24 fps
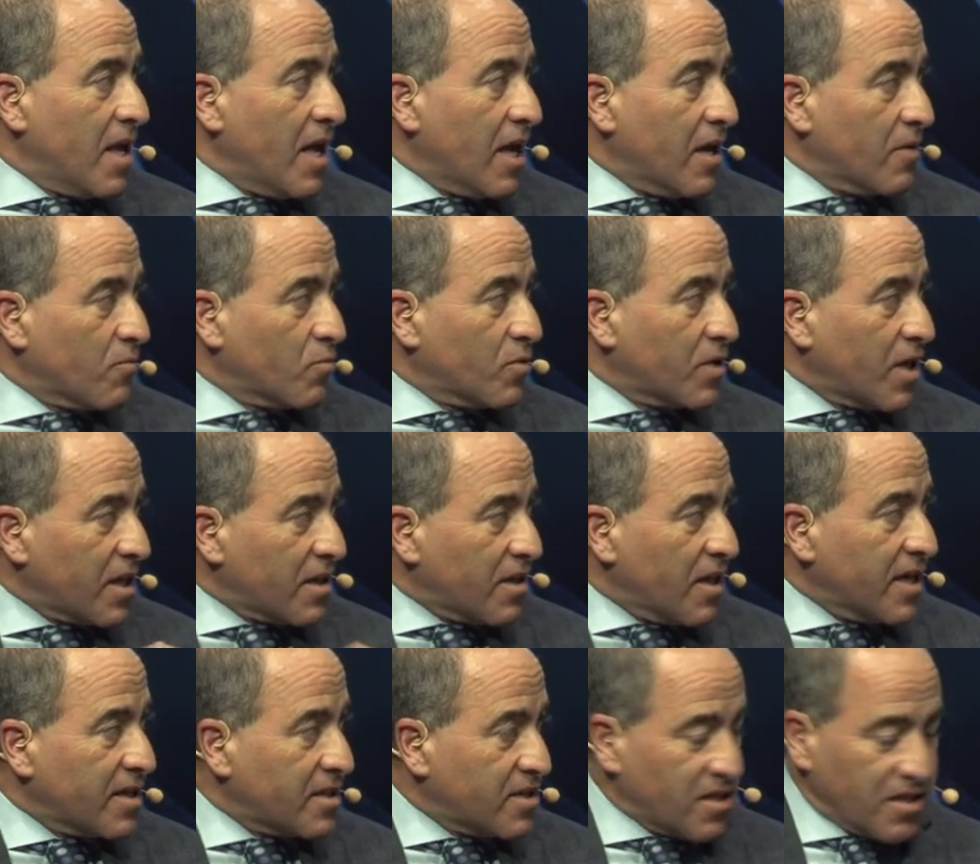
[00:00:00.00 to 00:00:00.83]
And what
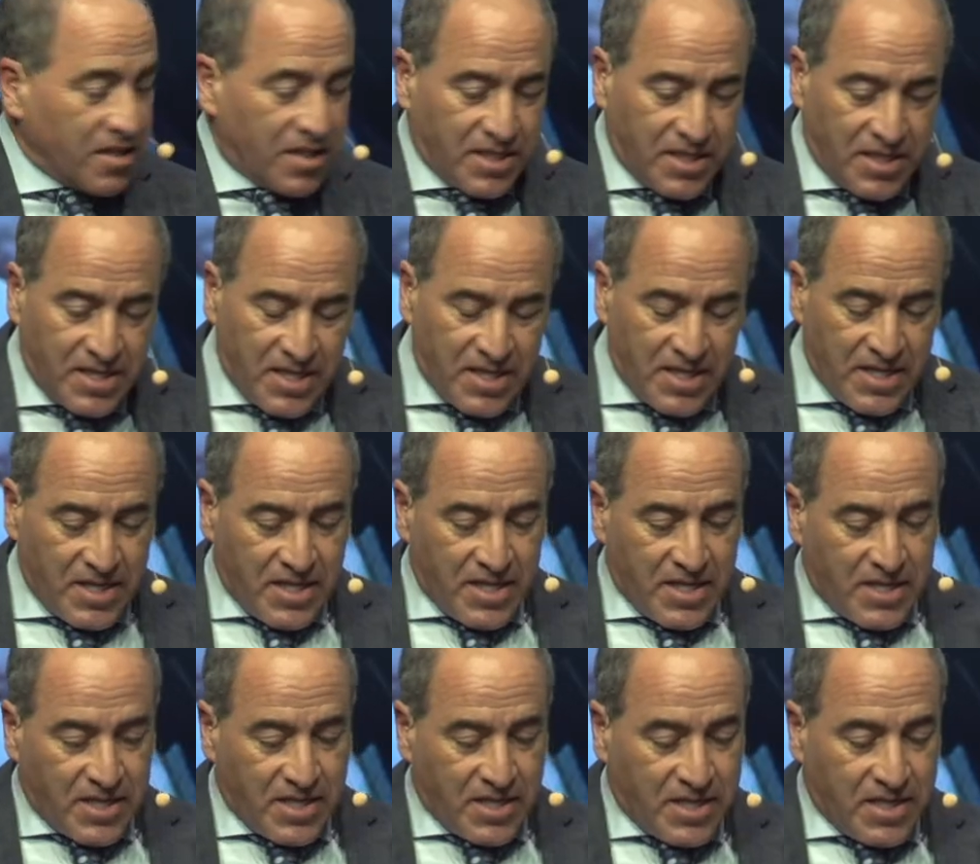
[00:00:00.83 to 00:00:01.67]
I'd like to,
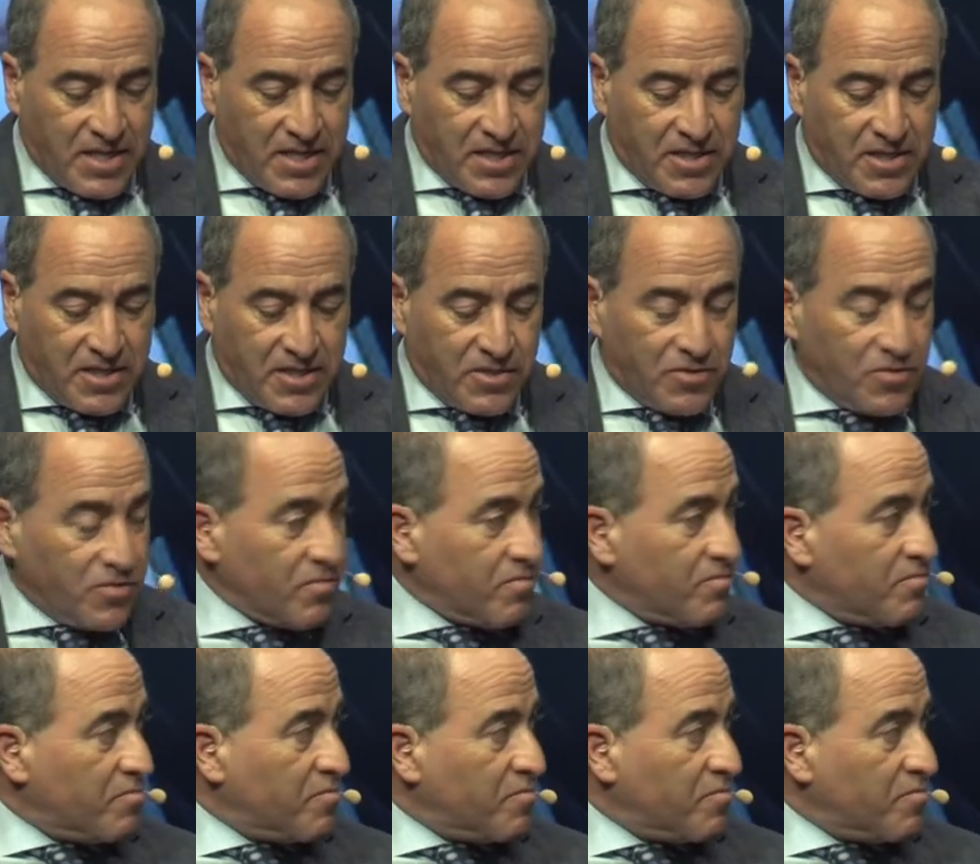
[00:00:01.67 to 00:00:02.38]
uh, to